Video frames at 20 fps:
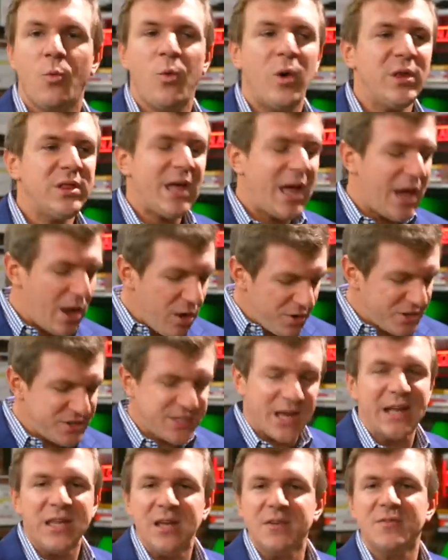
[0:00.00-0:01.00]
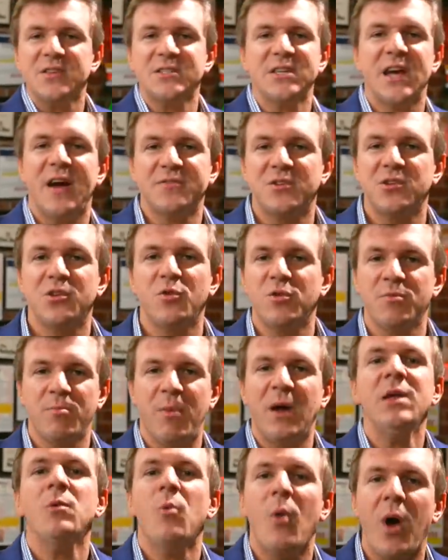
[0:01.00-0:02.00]
What the hell does any of this have to do with
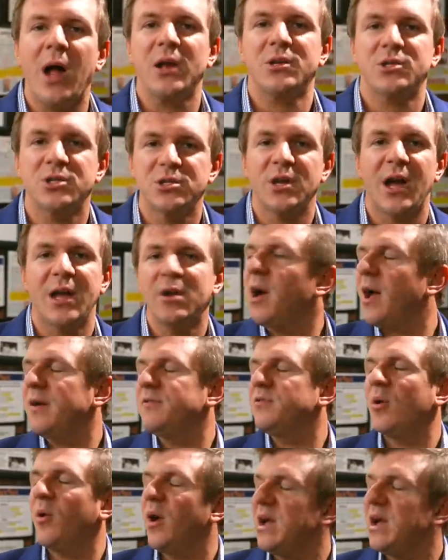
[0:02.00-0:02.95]
Money Watch? I, I have no